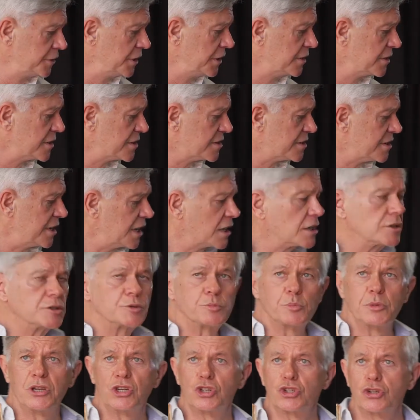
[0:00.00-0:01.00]
in the second
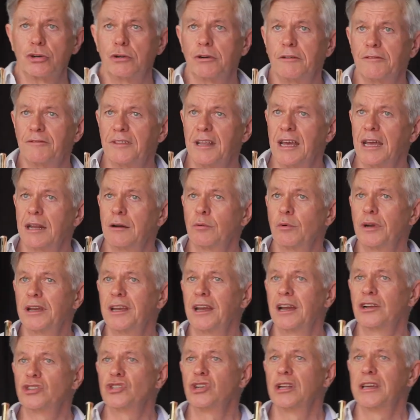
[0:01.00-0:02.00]
measure of that, we
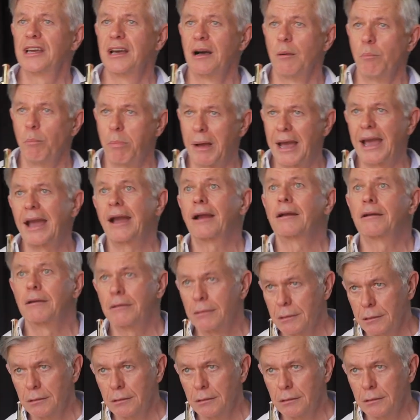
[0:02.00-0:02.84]
actually come back